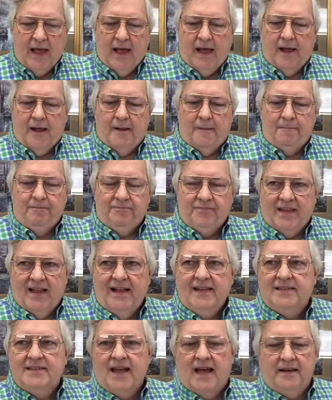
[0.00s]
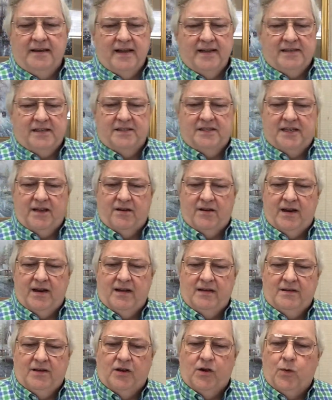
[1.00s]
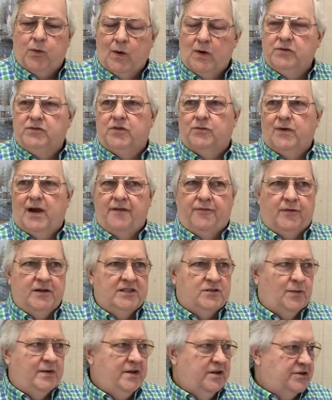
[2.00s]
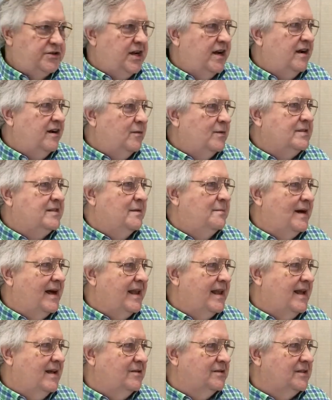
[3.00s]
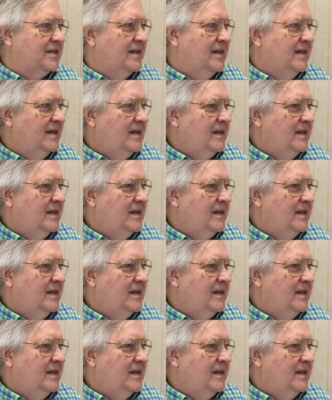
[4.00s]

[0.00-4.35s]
Um, it's not necessary to quote the reference when you're sharing it with somebody else.